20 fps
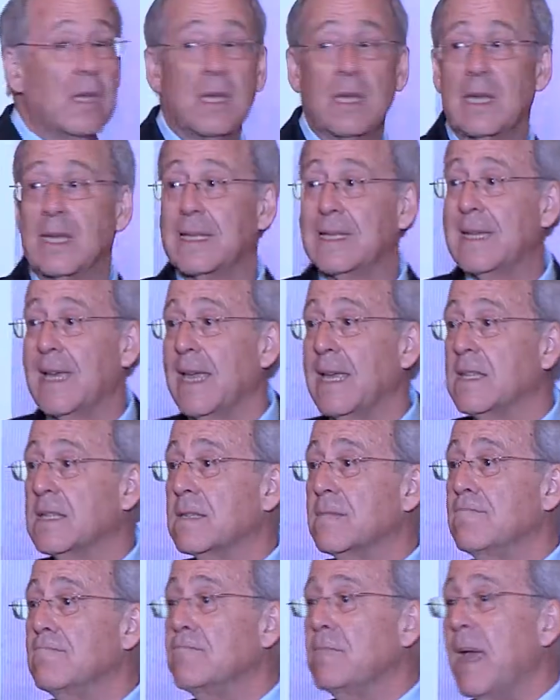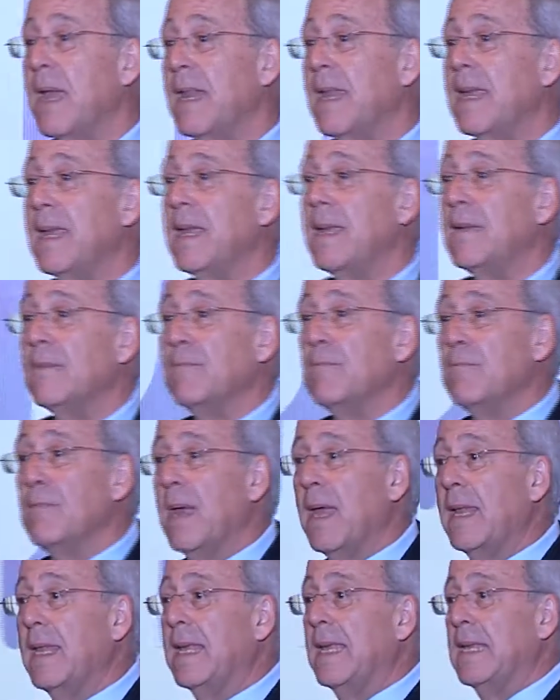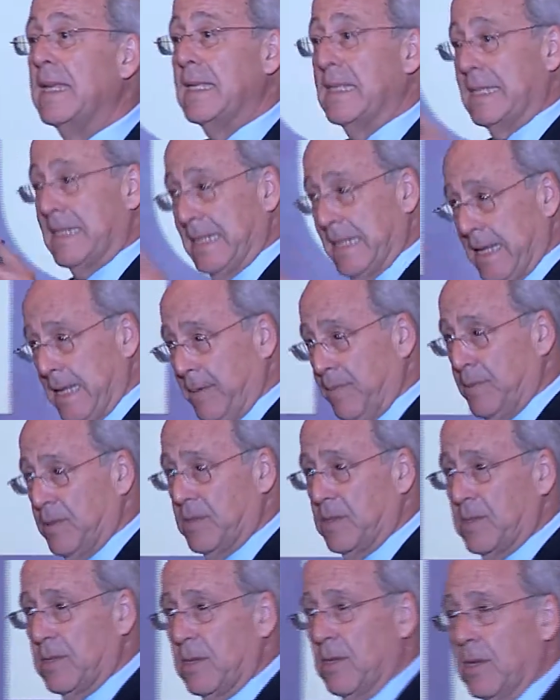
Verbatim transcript: It takes many, many sleeps